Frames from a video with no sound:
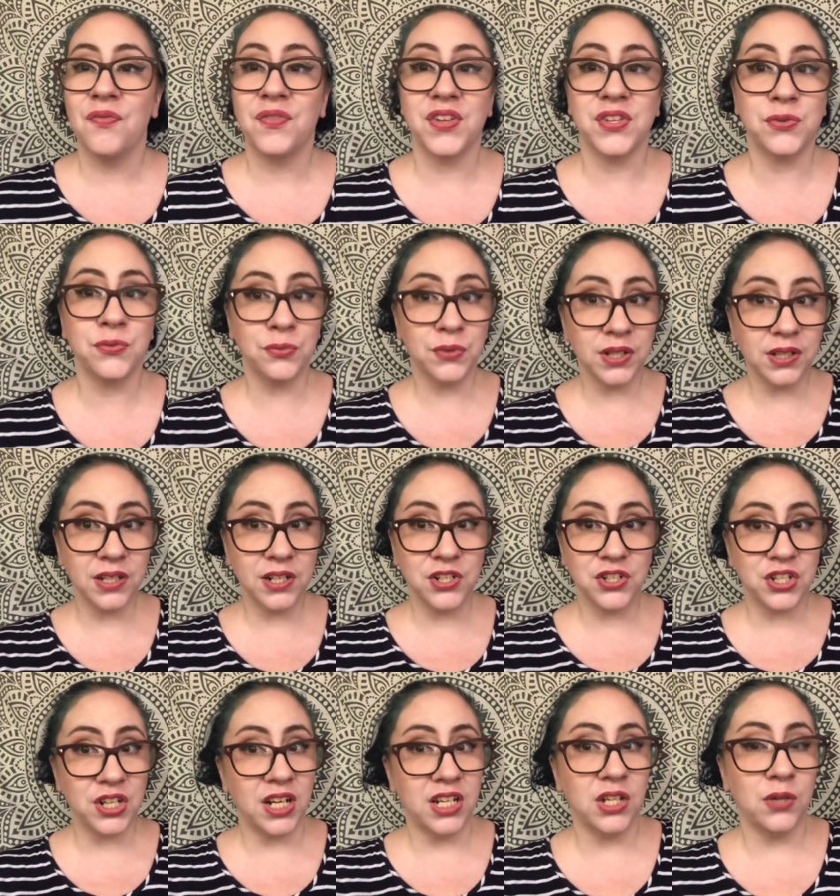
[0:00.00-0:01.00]
that's really
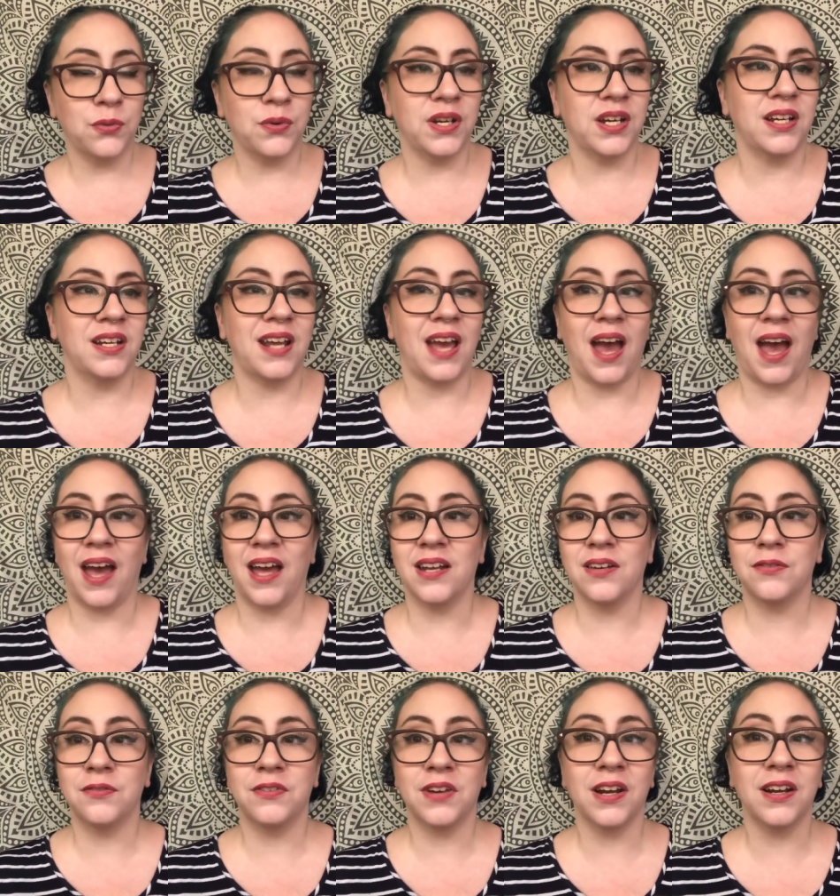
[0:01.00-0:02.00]
genuine
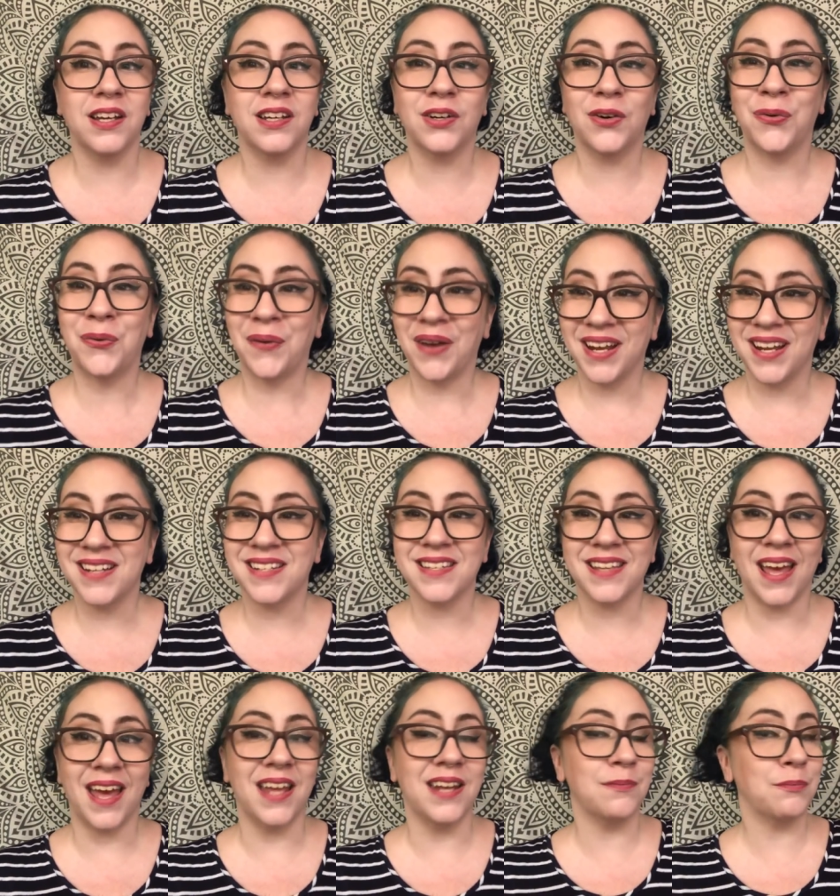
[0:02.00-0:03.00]
and very quaint
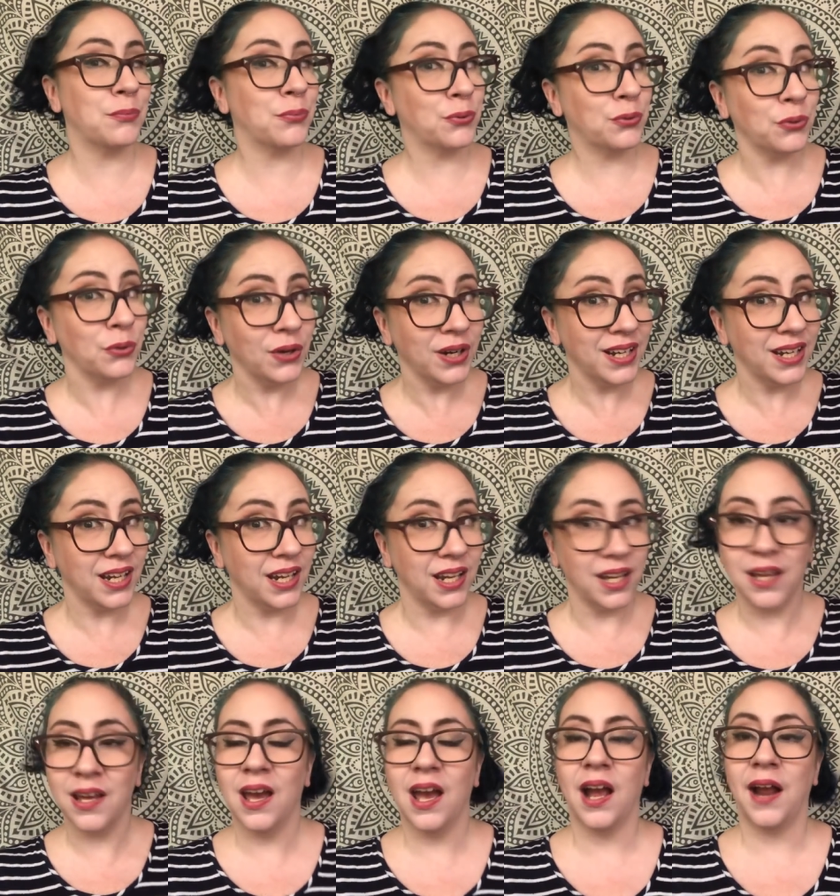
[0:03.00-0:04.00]
and
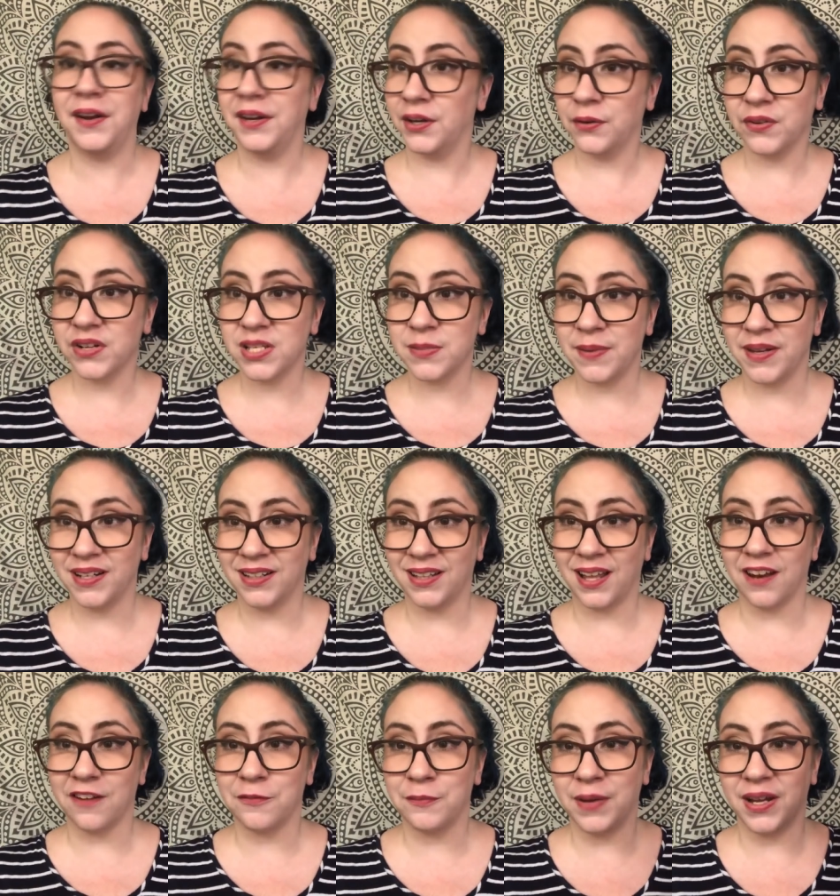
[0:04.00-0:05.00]
pretty, and you don't want to spend a
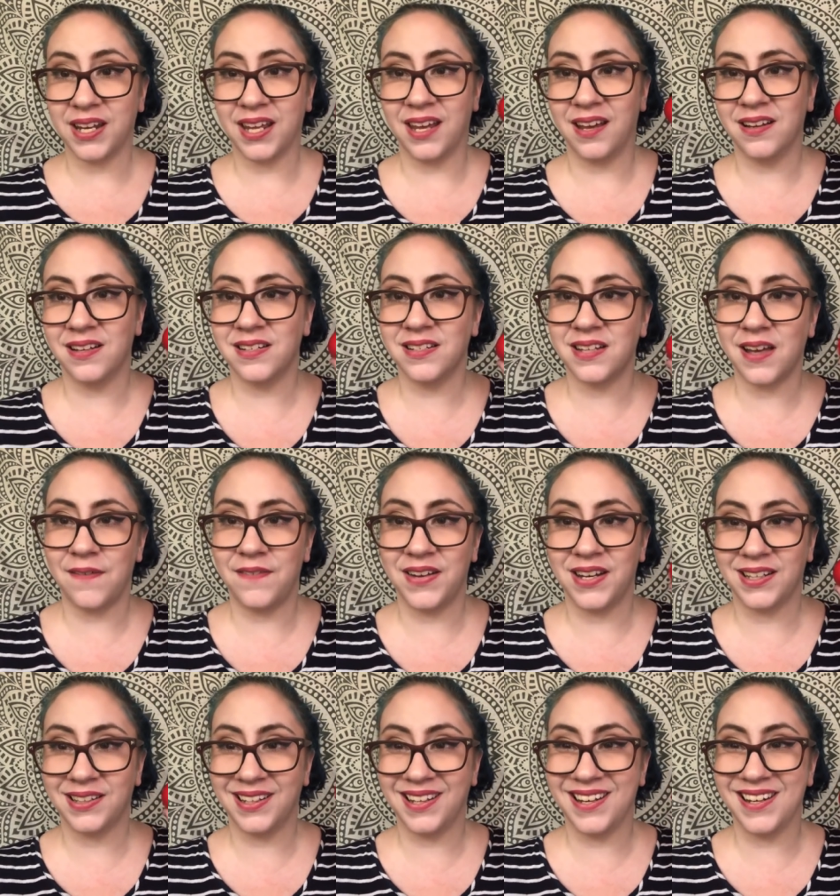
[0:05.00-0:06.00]
lot of money,
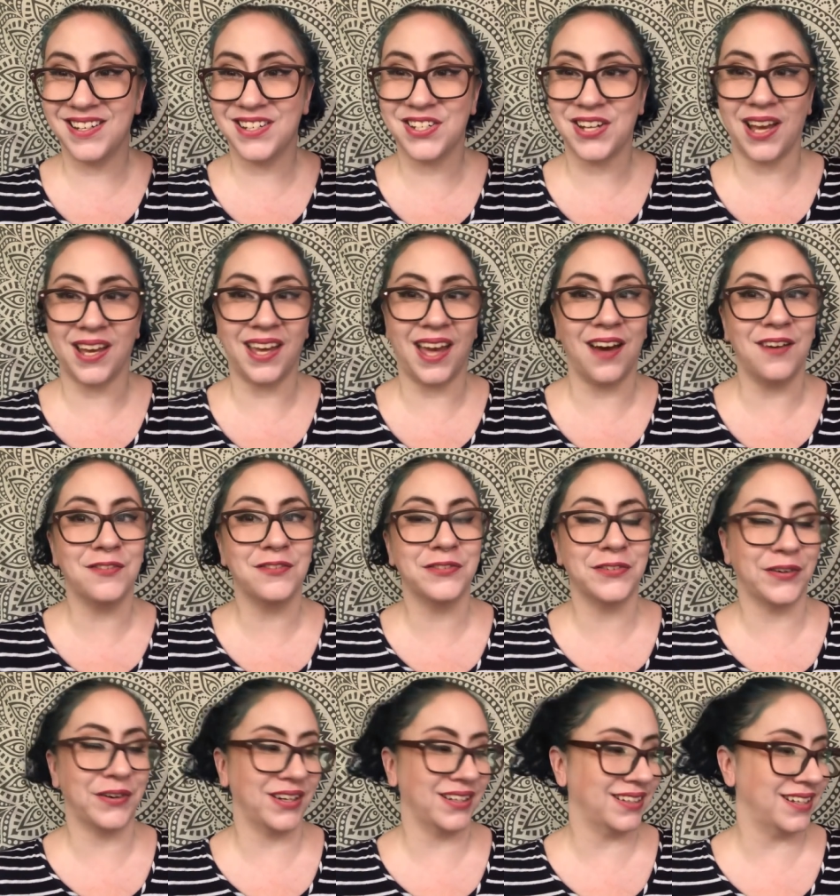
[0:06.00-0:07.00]
definitely check out
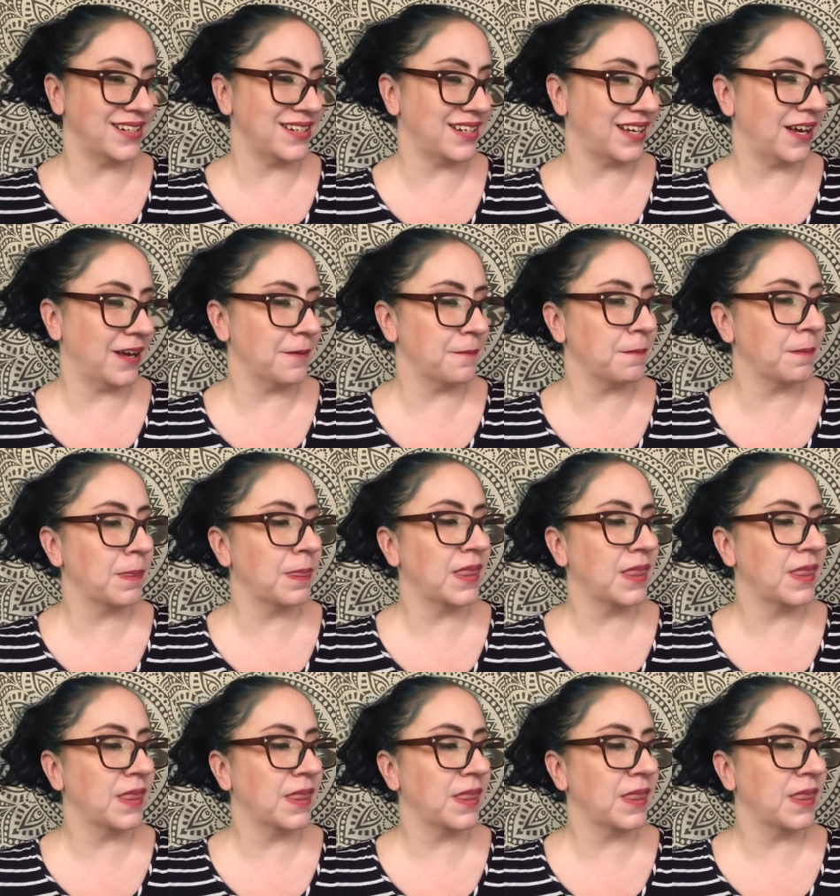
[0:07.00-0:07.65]
Floralinda.